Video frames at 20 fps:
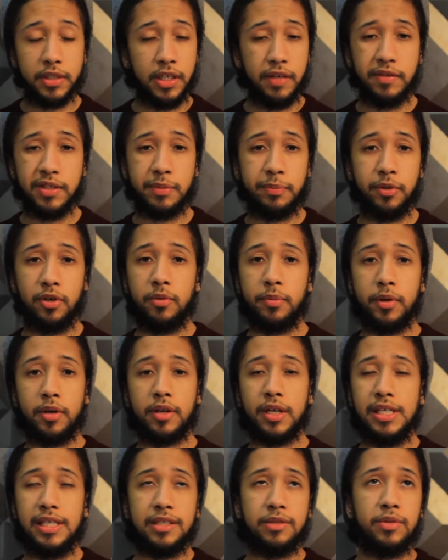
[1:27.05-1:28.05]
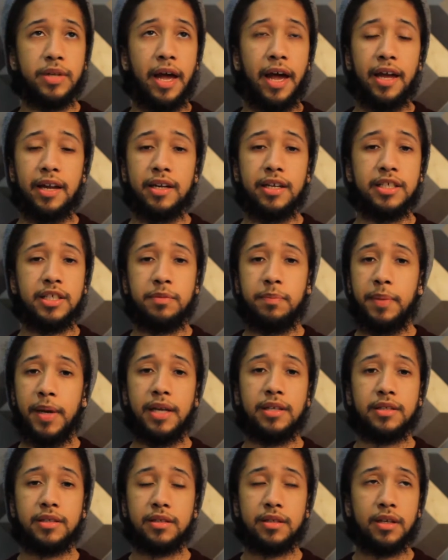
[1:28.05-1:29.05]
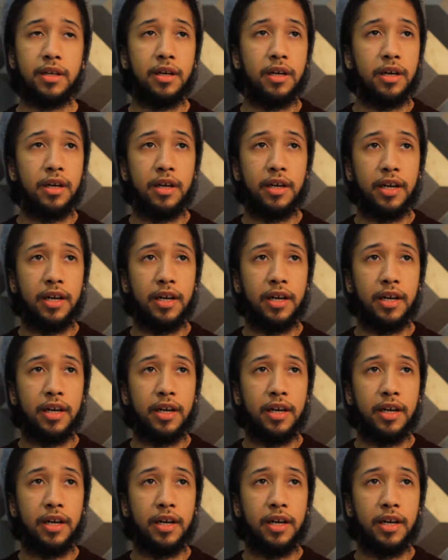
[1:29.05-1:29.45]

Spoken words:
Steven Spielberg is at his best